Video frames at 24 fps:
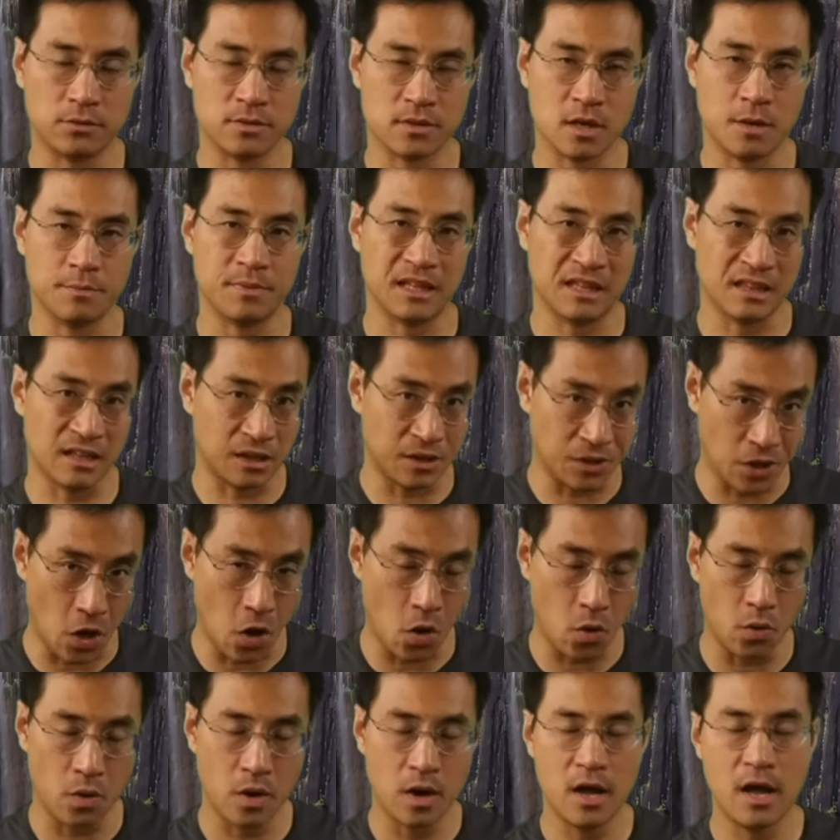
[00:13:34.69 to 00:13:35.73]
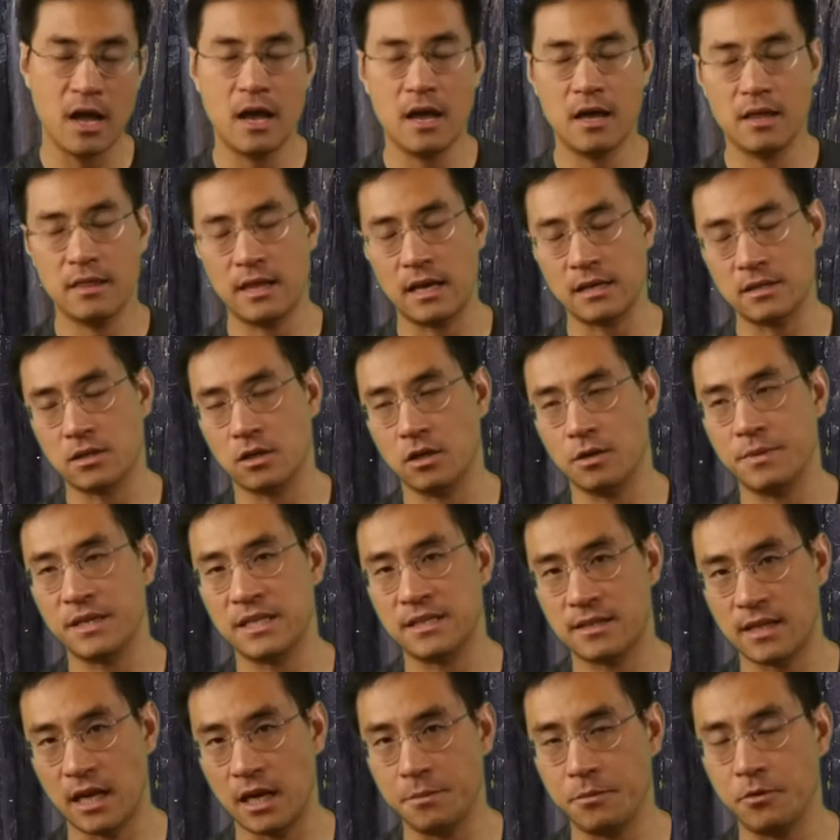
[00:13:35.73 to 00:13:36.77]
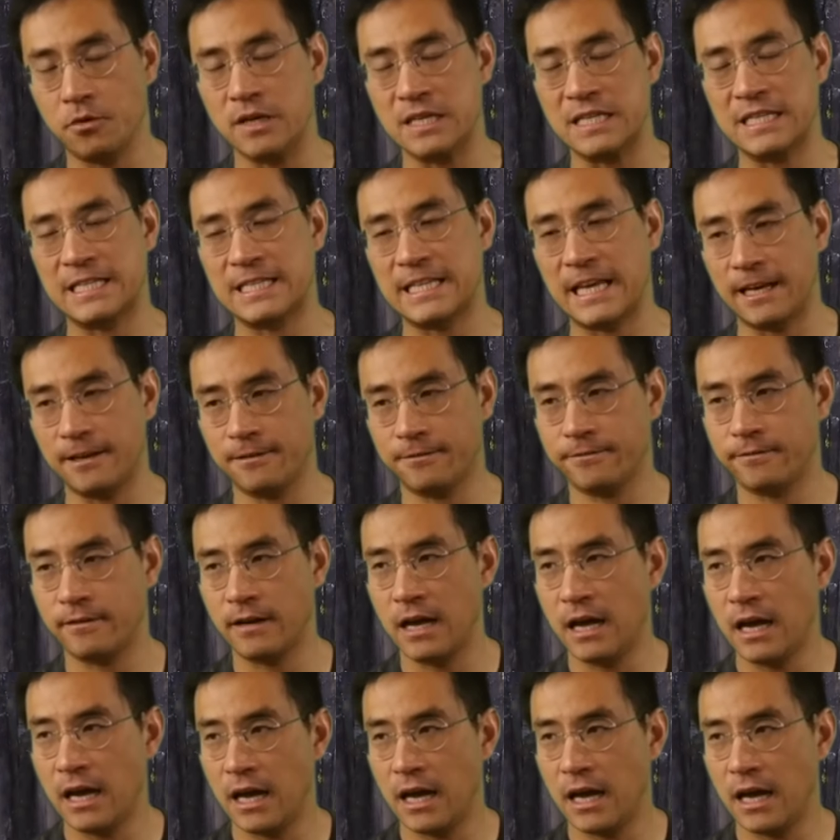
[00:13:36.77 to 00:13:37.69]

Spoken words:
to something they know that's going to be stable and safe.